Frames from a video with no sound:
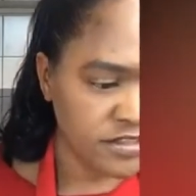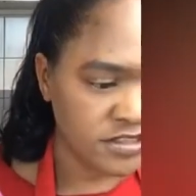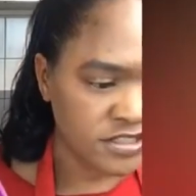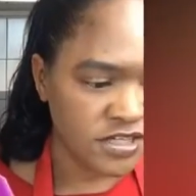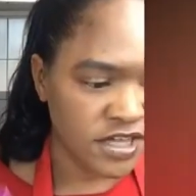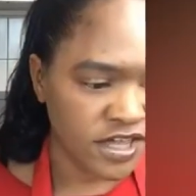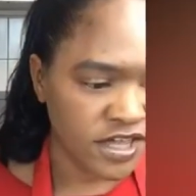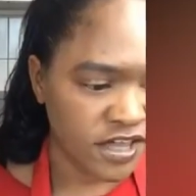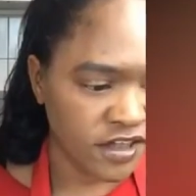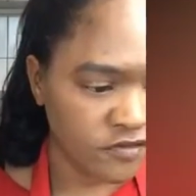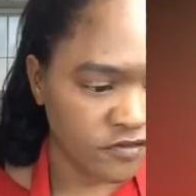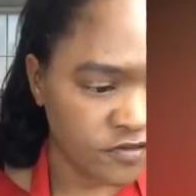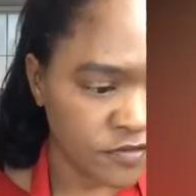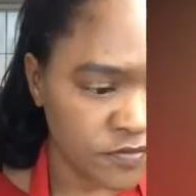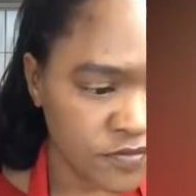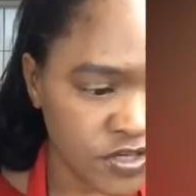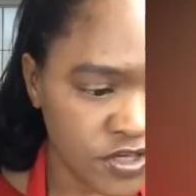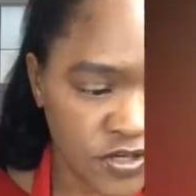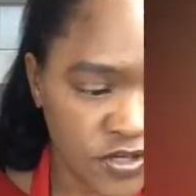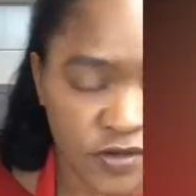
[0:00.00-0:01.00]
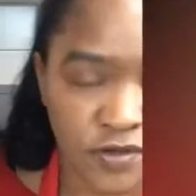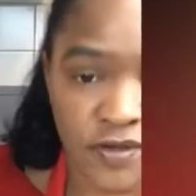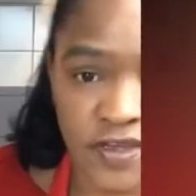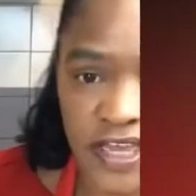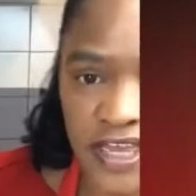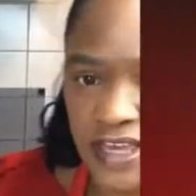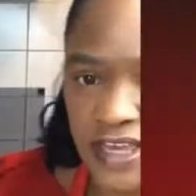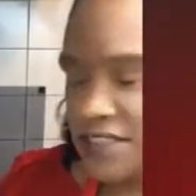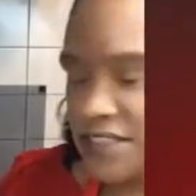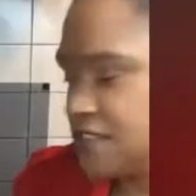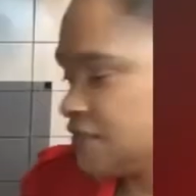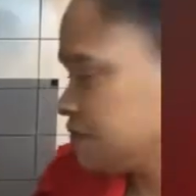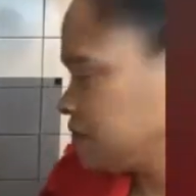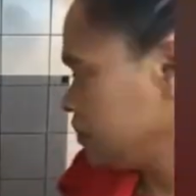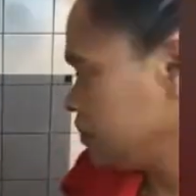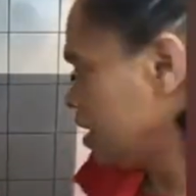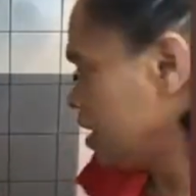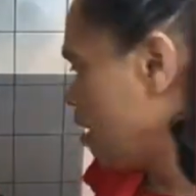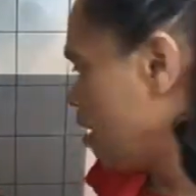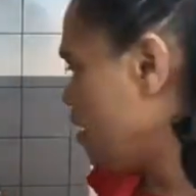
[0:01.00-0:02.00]
to hear from you is,
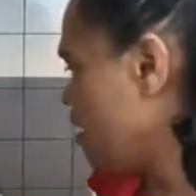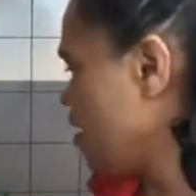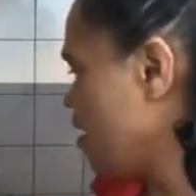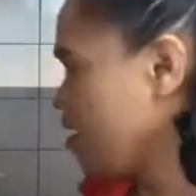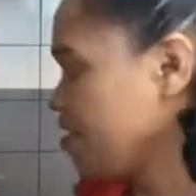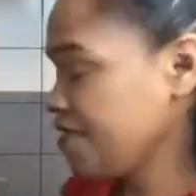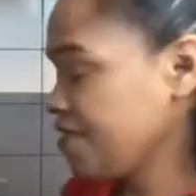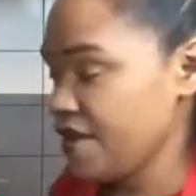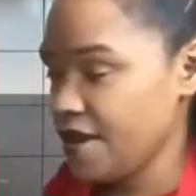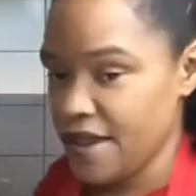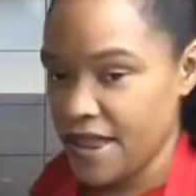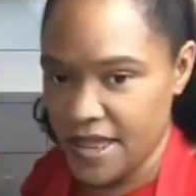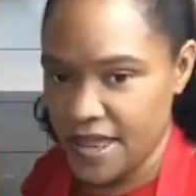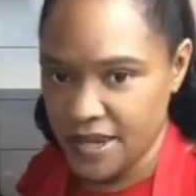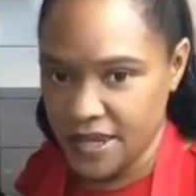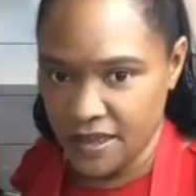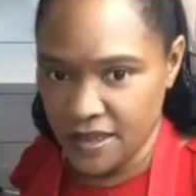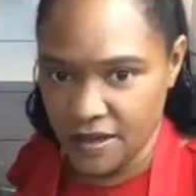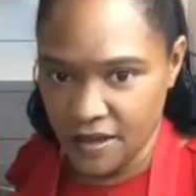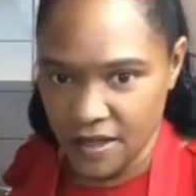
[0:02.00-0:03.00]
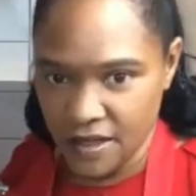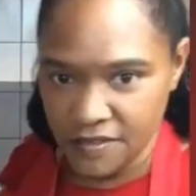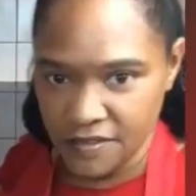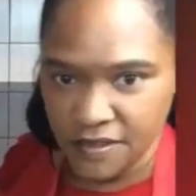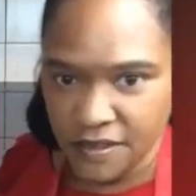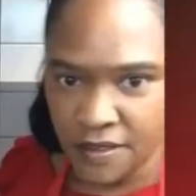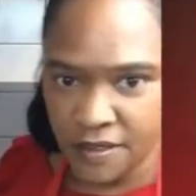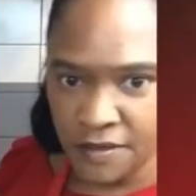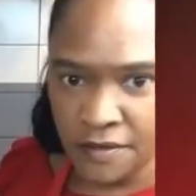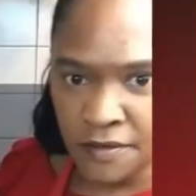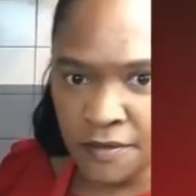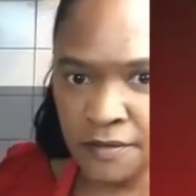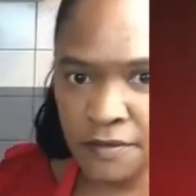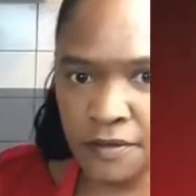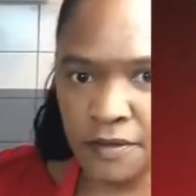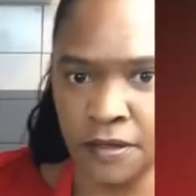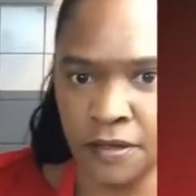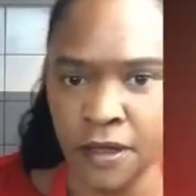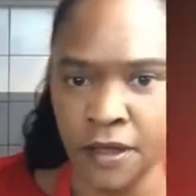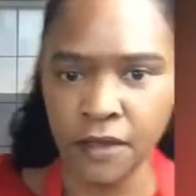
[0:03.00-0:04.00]
are there any other,
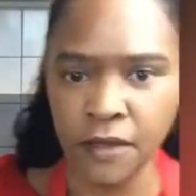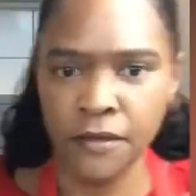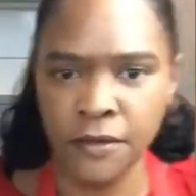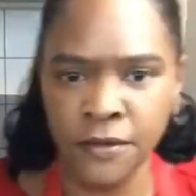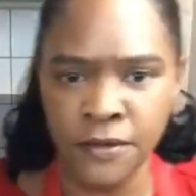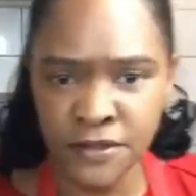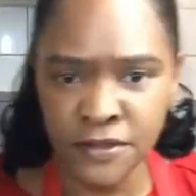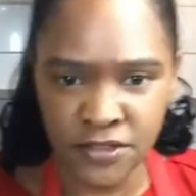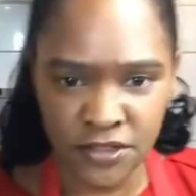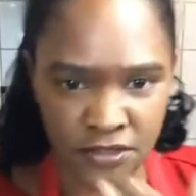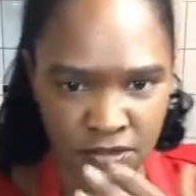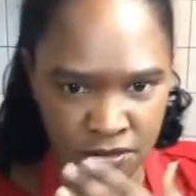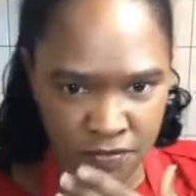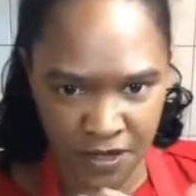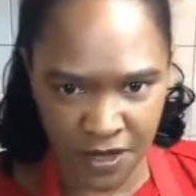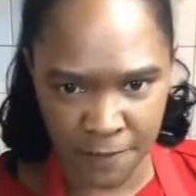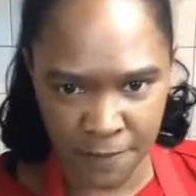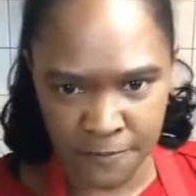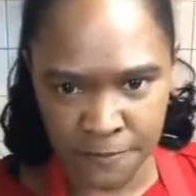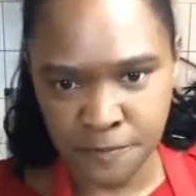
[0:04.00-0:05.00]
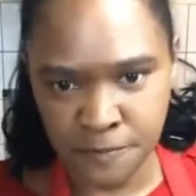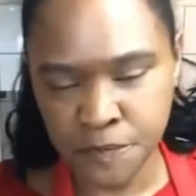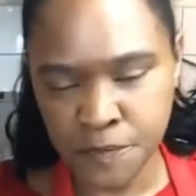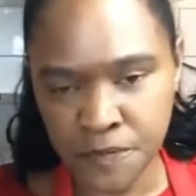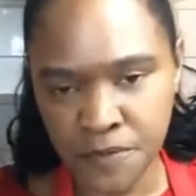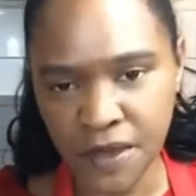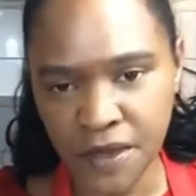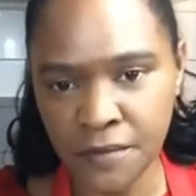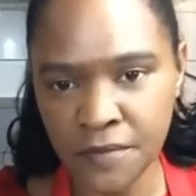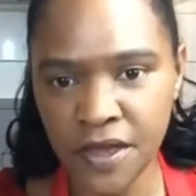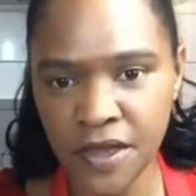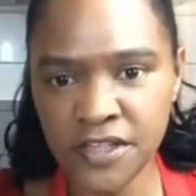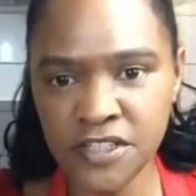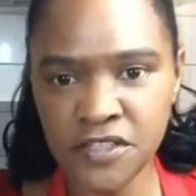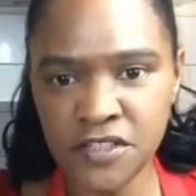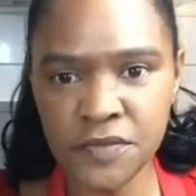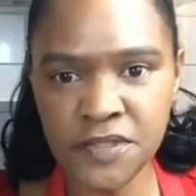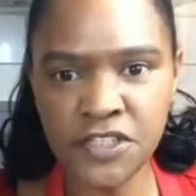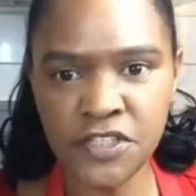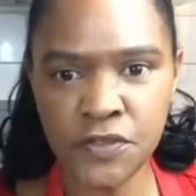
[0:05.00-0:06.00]
excuse me, I'm going to
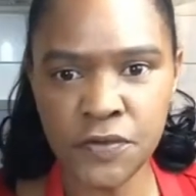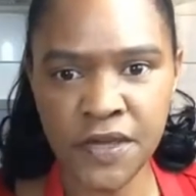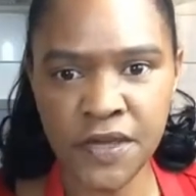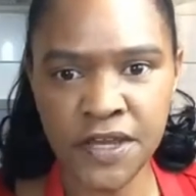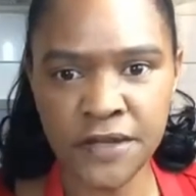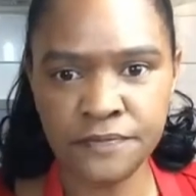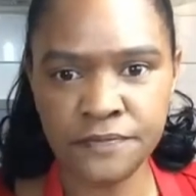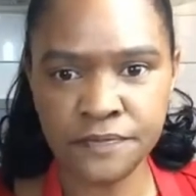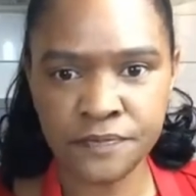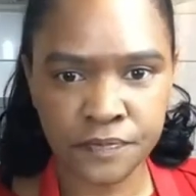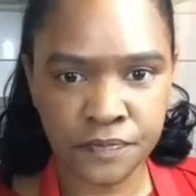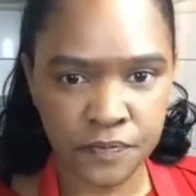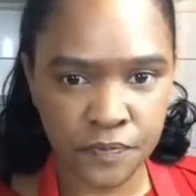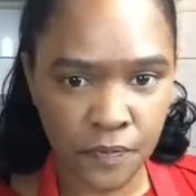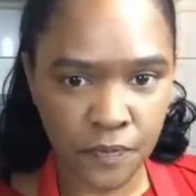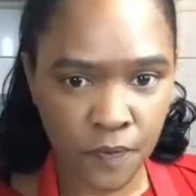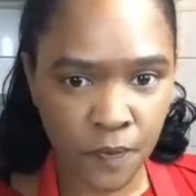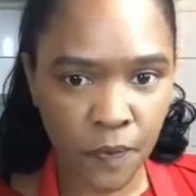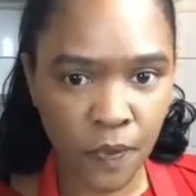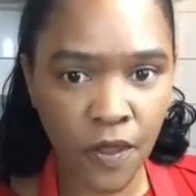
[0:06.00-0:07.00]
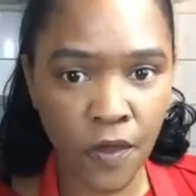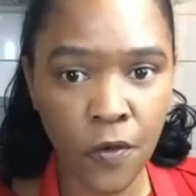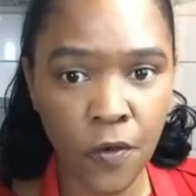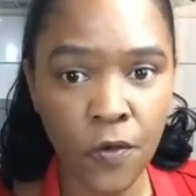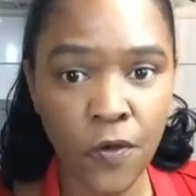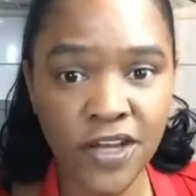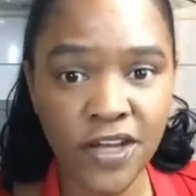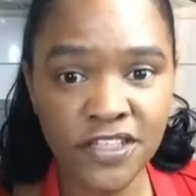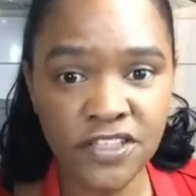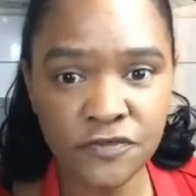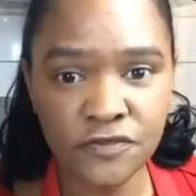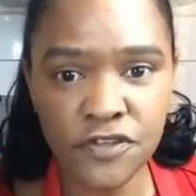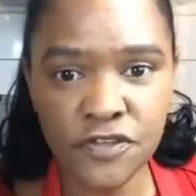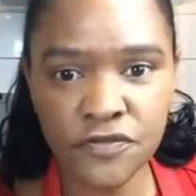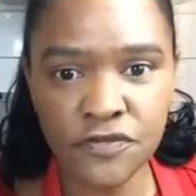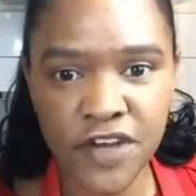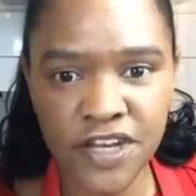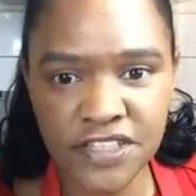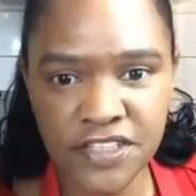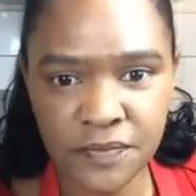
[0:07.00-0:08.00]
be doing quite a few
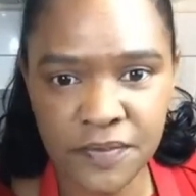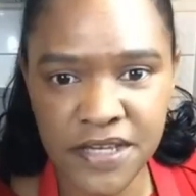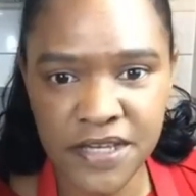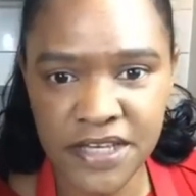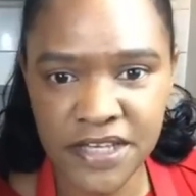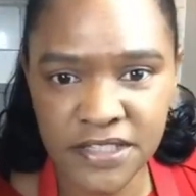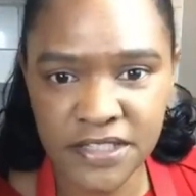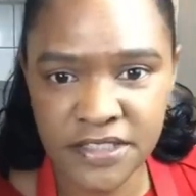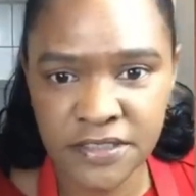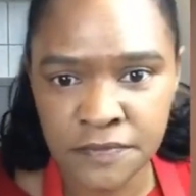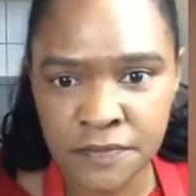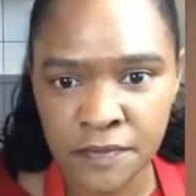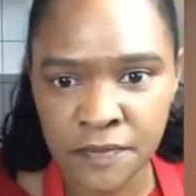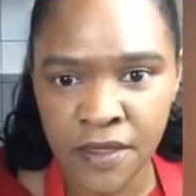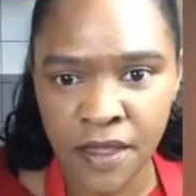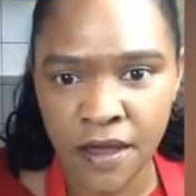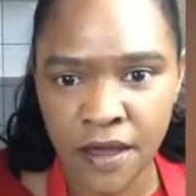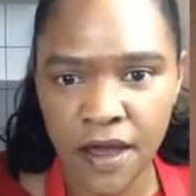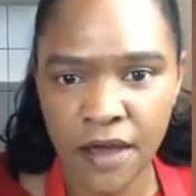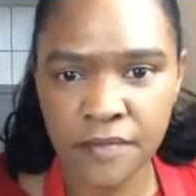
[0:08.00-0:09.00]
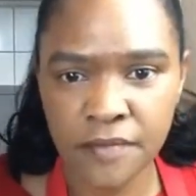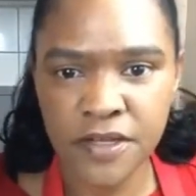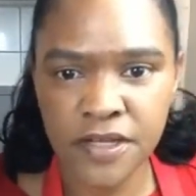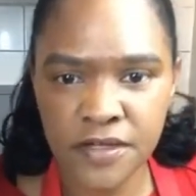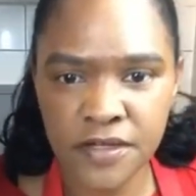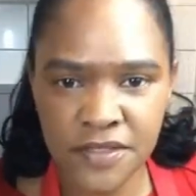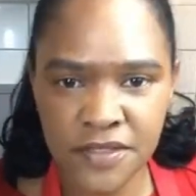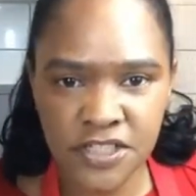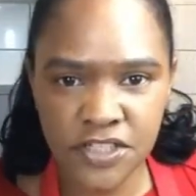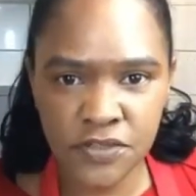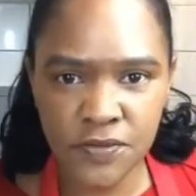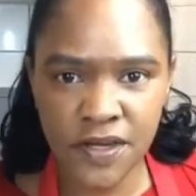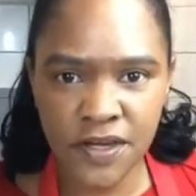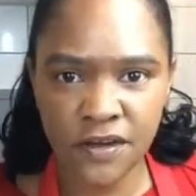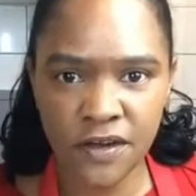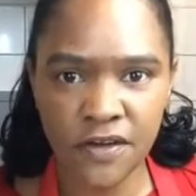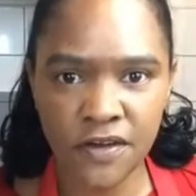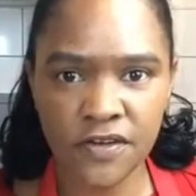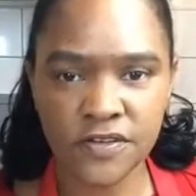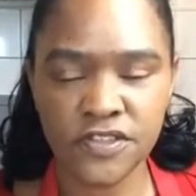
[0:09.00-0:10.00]
recipes. I'm going to be doing
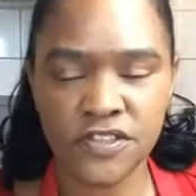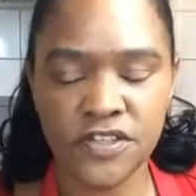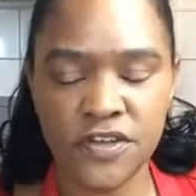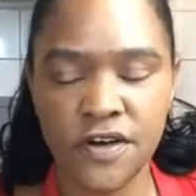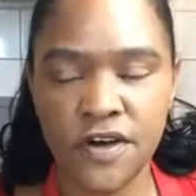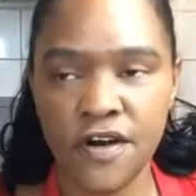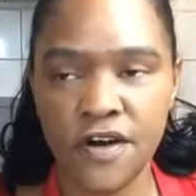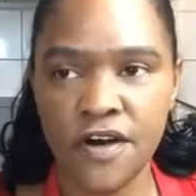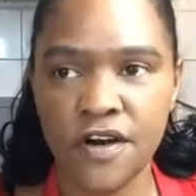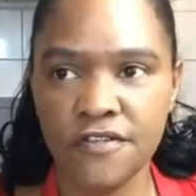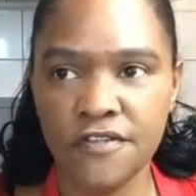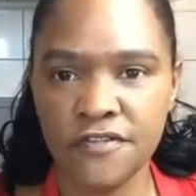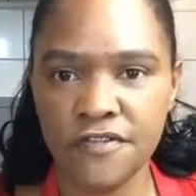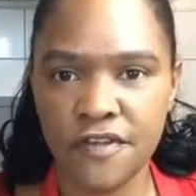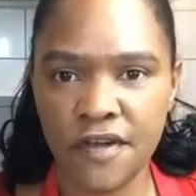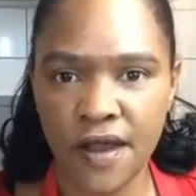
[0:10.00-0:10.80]
lots of